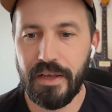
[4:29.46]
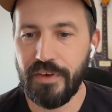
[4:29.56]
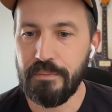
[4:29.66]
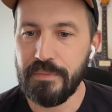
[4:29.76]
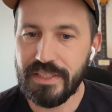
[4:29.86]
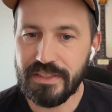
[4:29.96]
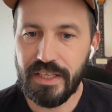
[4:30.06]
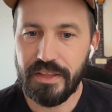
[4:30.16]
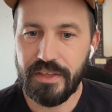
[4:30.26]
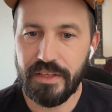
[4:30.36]
I missed
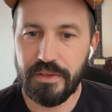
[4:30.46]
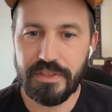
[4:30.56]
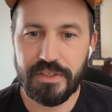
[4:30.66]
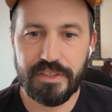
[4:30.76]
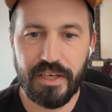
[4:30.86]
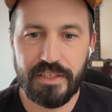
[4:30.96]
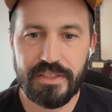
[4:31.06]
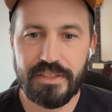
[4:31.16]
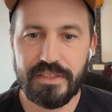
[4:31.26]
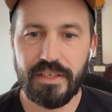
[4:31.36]
anything in those
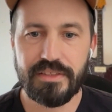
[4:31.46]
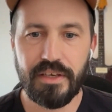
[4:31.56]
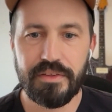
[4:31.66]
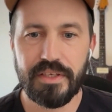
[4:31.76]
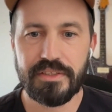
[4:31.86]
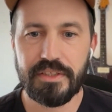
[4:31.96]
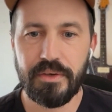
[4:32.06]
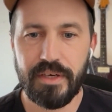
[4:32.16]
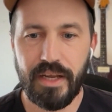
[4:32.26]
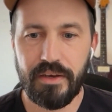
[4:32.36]
introductions, tell us how things are
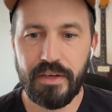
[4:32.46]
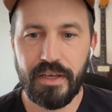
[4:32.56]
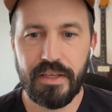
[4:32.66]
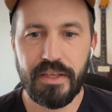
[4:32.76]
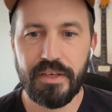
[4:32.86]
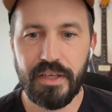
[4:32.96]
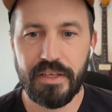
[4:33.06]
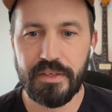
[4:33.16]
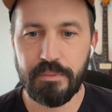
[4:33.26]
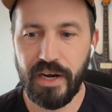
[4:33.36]
going out
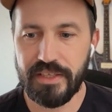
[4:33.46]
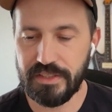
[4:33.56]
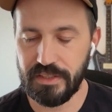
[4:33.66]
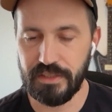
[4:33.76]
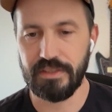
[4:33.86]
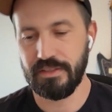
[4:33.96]
in Nebraska.